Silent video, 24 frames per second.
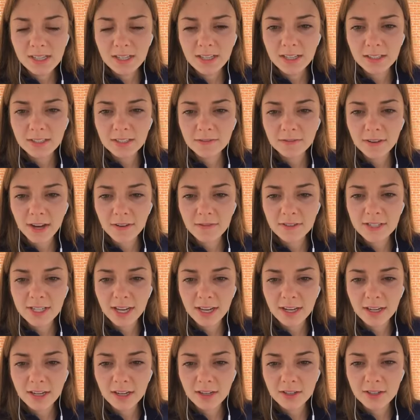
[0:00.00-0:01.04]
It's
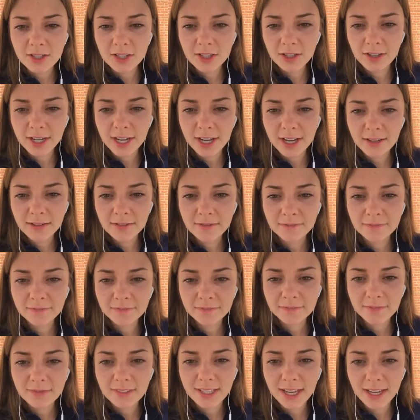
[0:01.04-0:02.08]
5:10 in Algeria.
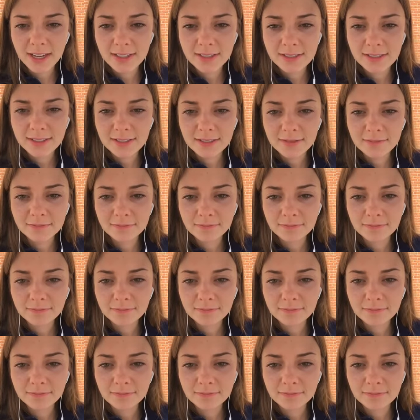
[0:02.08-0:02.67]
Nice.